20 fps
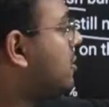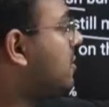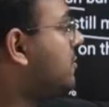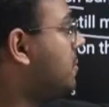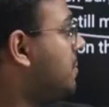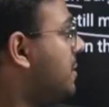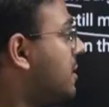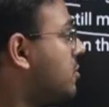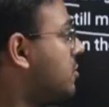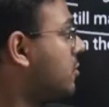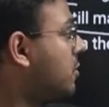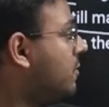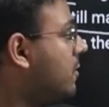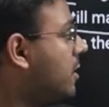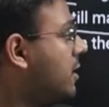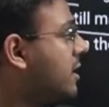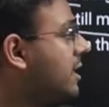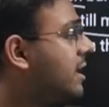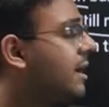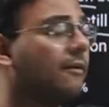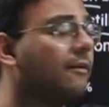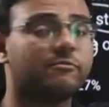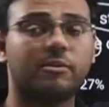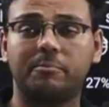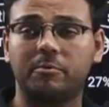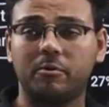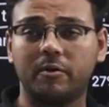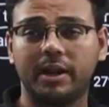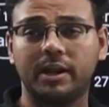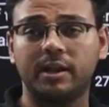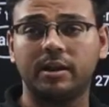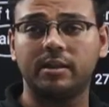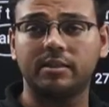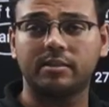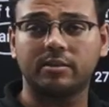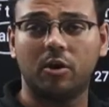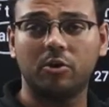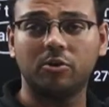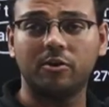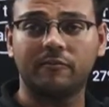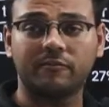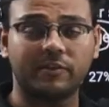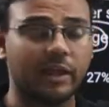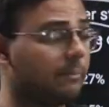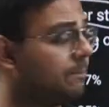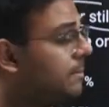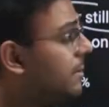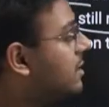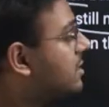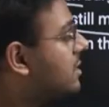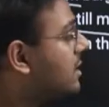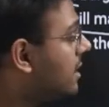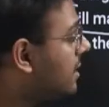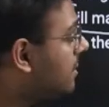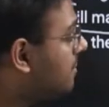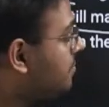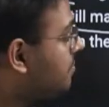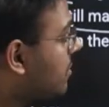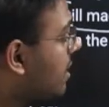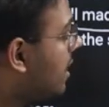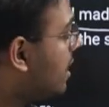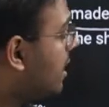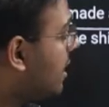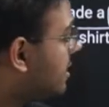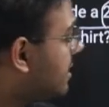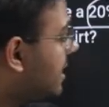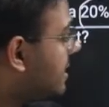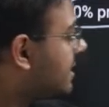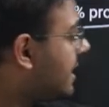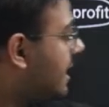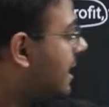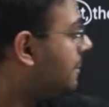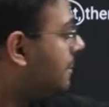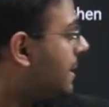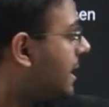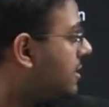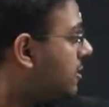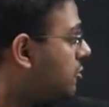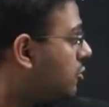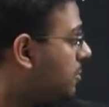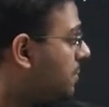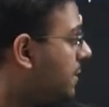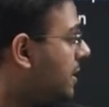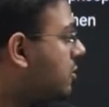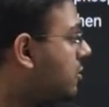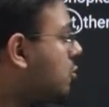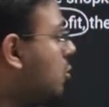rupees 240, after providing a discount of 10%, the selling price is rupees